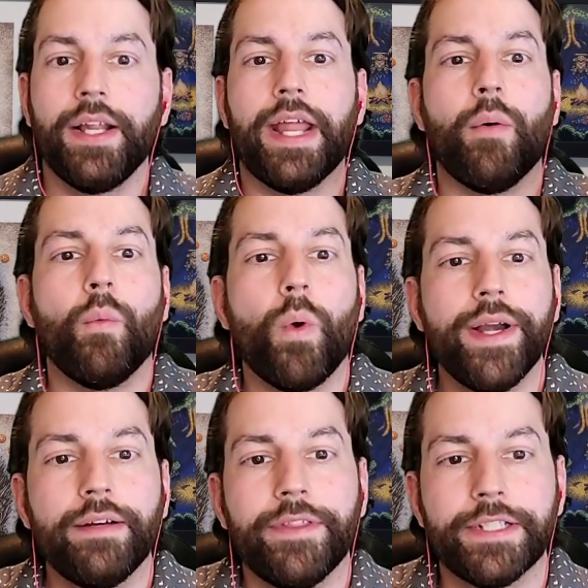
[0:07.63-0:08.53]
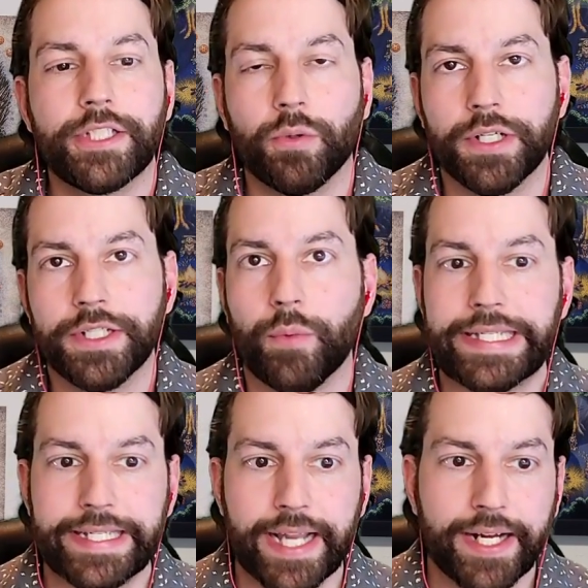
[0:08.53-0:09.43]
Now, one of the stories that we
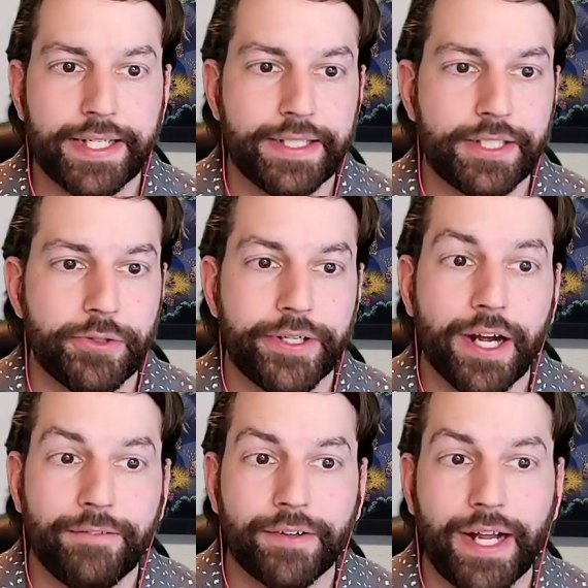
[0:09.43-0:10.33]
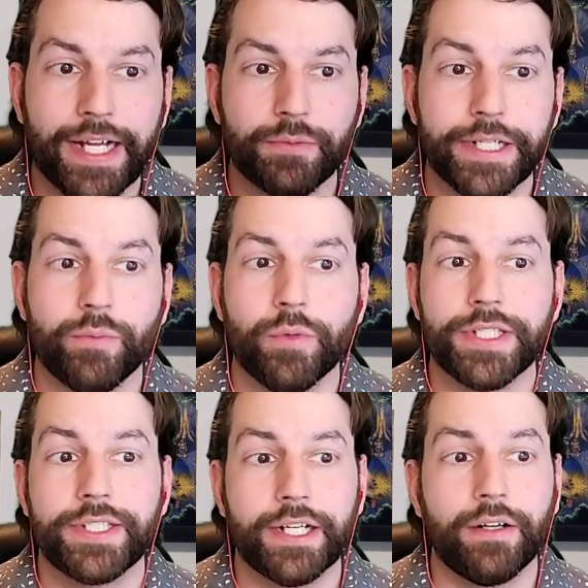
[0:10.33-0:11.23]
did not get to cover last week was
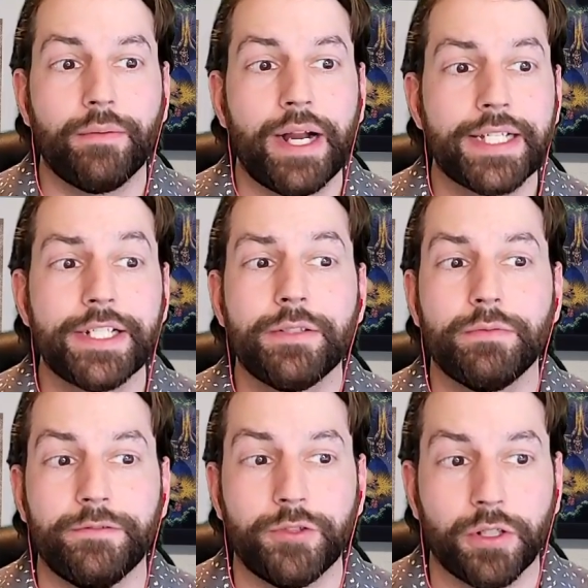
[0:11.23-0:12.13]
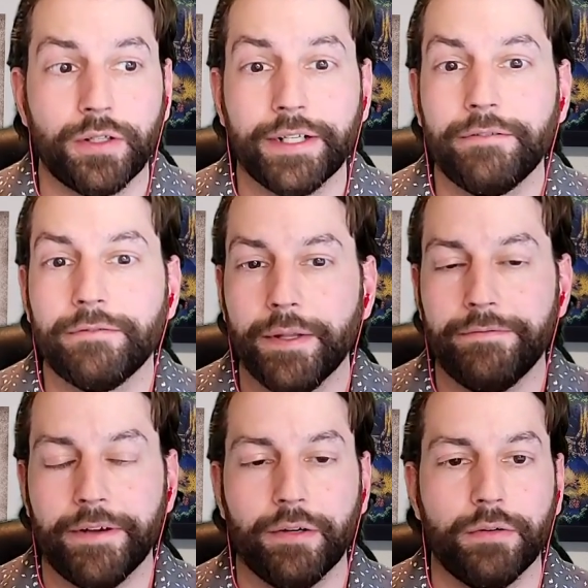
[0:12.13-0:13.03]
Sarah Raskin's withdrawing from the
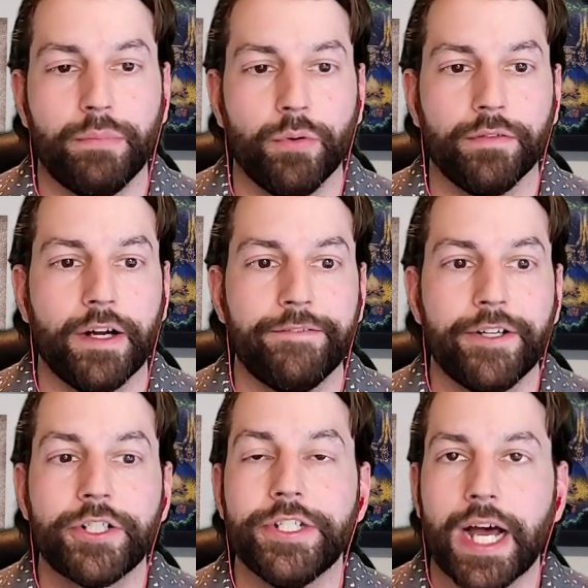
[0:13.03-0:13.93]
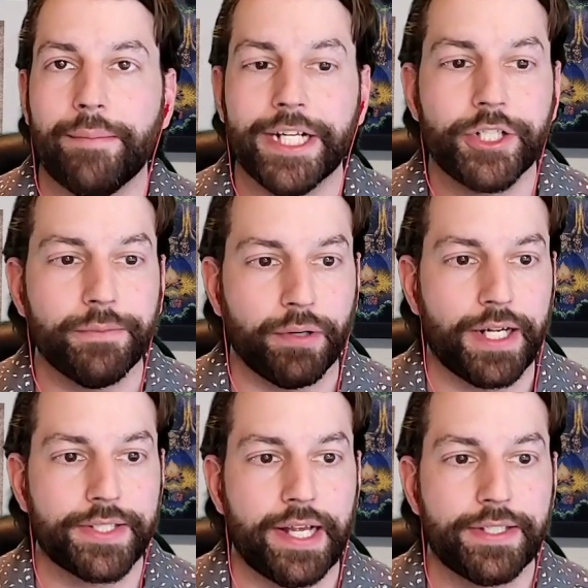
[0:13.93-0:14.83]
Federal Board of Governors nomination
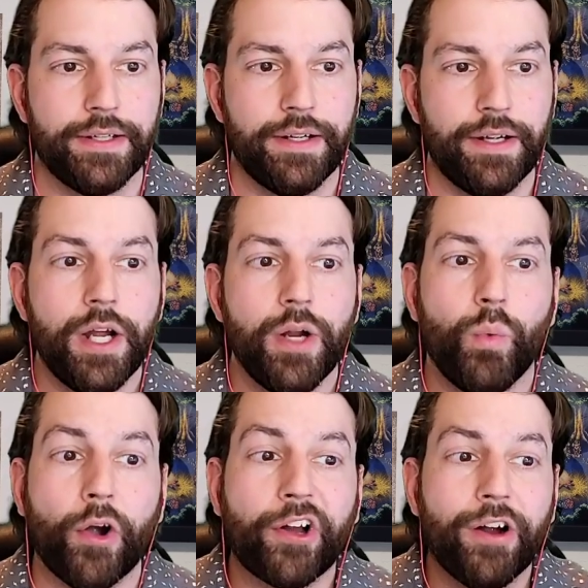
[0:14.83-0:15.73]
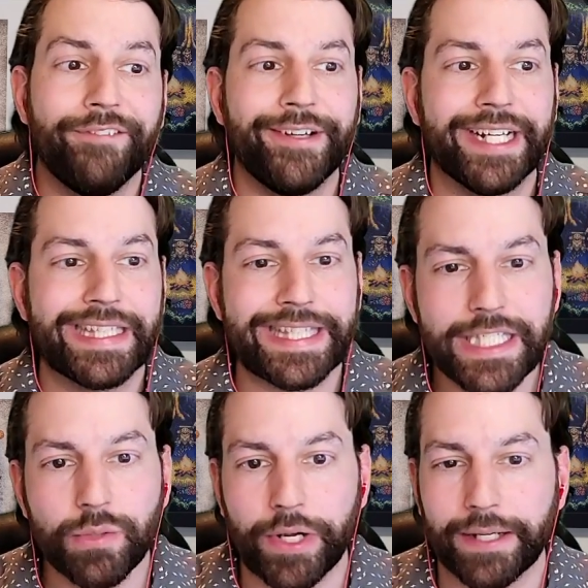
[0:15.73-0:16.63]
process. We are covering it
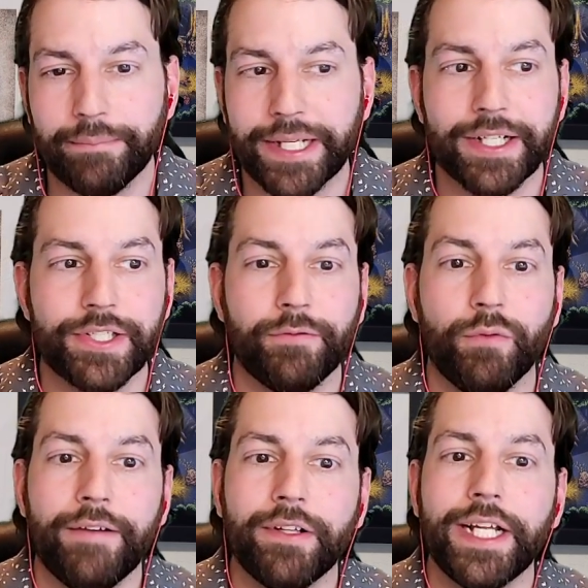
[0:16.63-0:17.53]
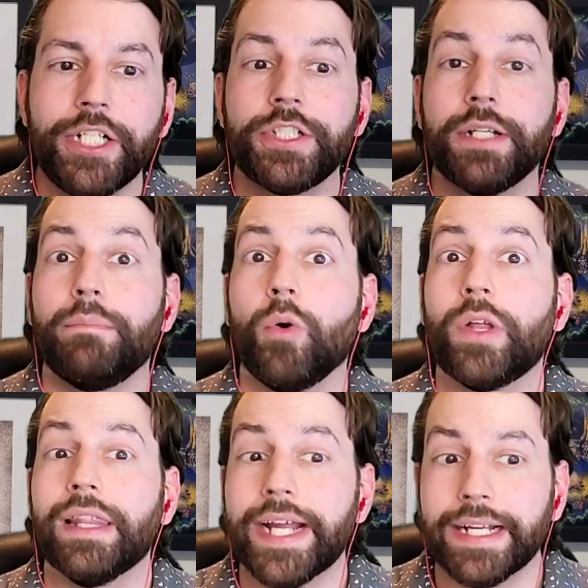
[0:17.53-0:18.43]
this week because of revelations that broke
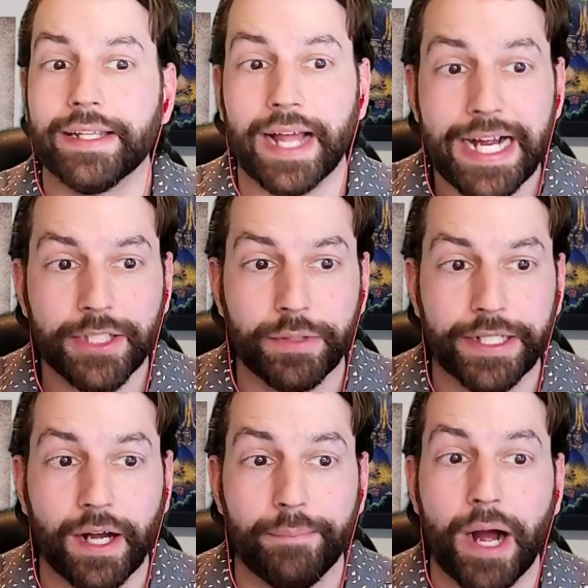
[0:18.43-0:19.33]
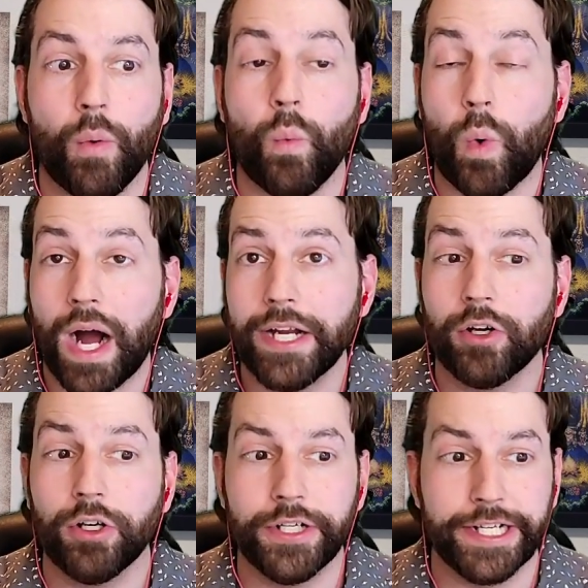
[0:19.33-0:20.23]
late last week about why
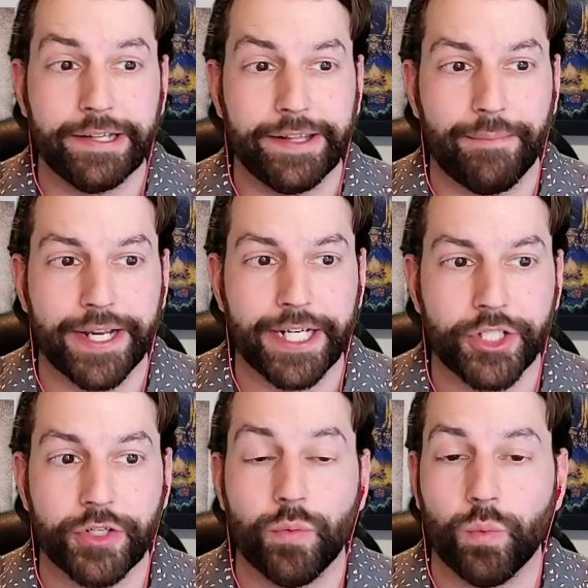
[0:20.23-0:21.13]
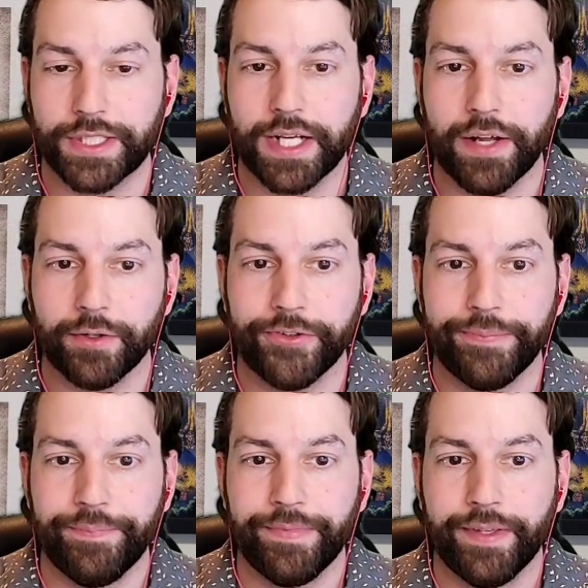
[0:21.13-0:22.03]
her nomination was scuttled.
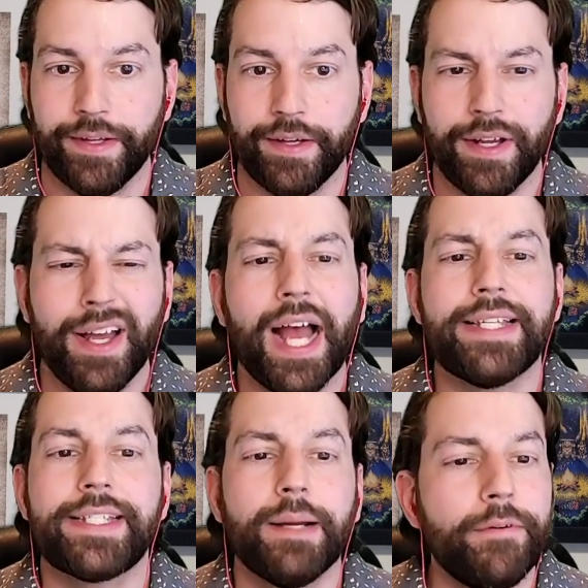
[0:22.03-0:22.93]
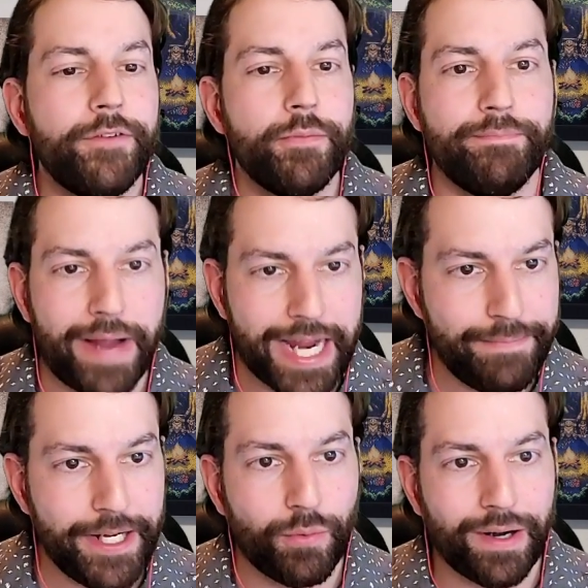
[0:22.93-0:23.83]
As some of you may
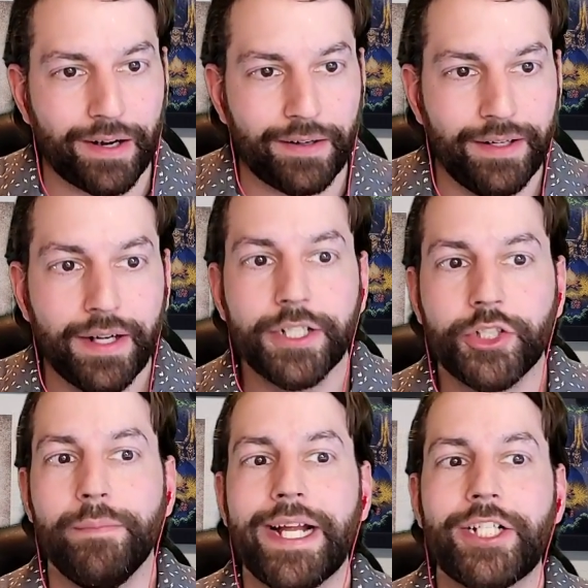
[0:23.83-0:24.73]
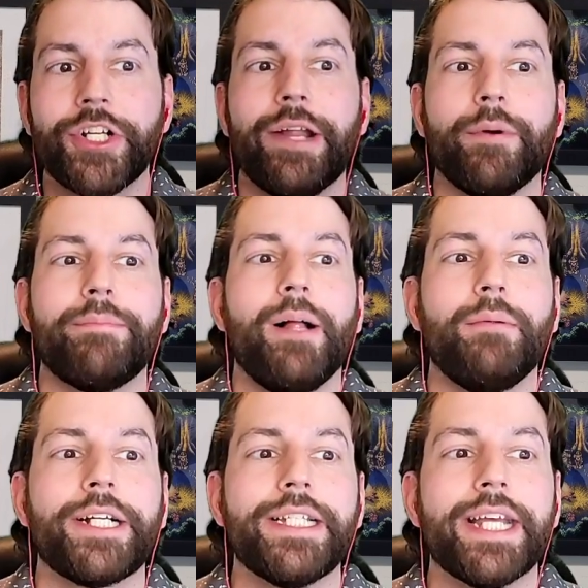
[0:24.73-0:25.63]
be aware, Joe Manchin and
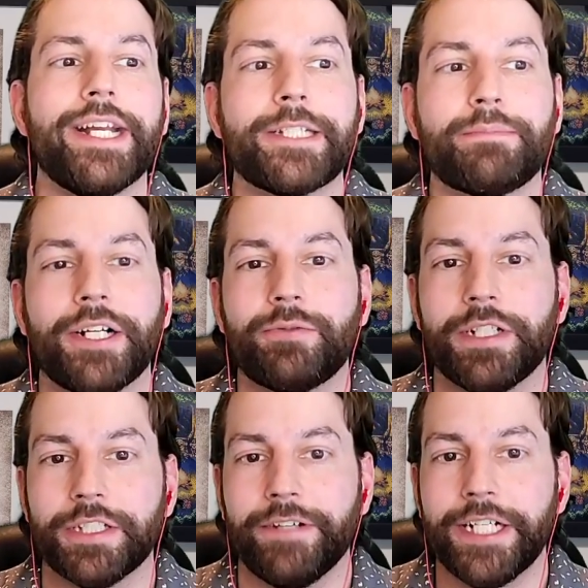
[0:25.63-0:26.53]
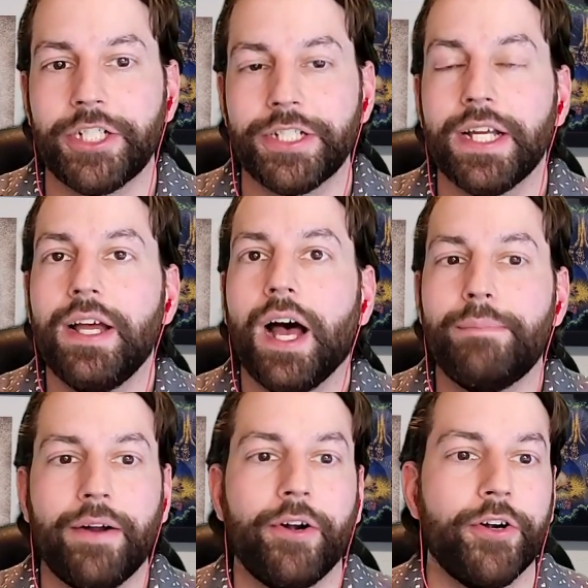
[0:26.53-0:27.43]
Republicans had expressed reservations
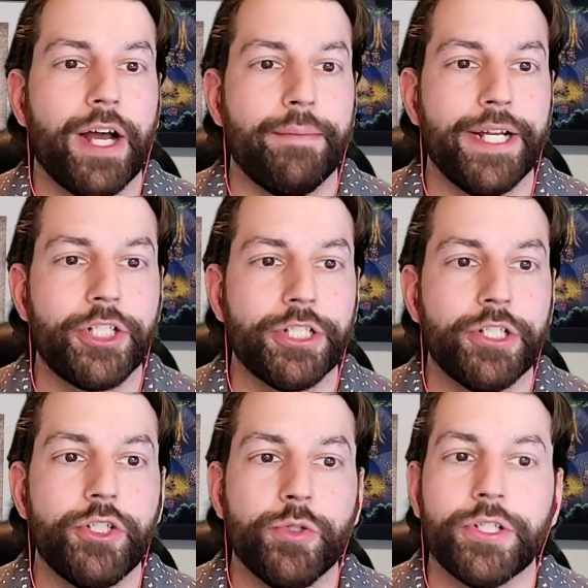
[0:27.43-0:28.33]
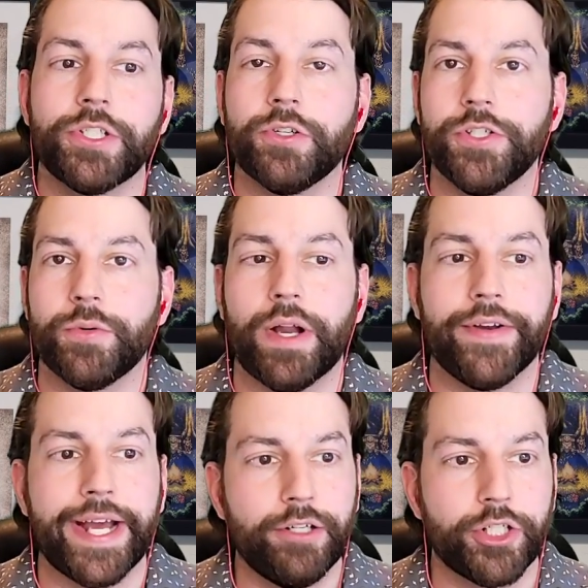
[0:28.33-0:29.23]
about her nomination due to concerns
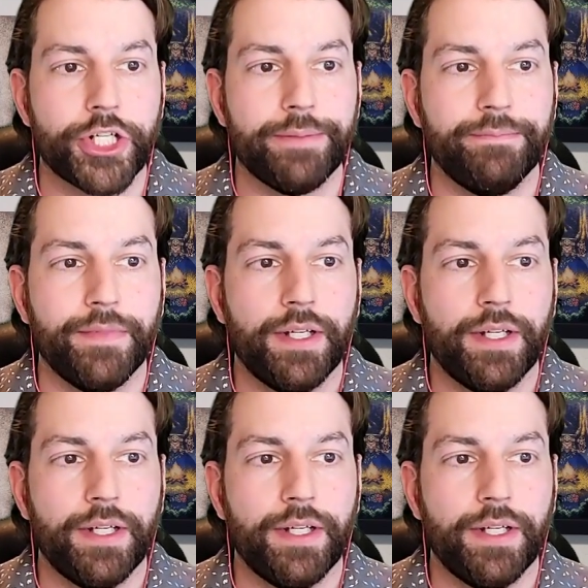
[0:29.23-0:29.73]
around energy.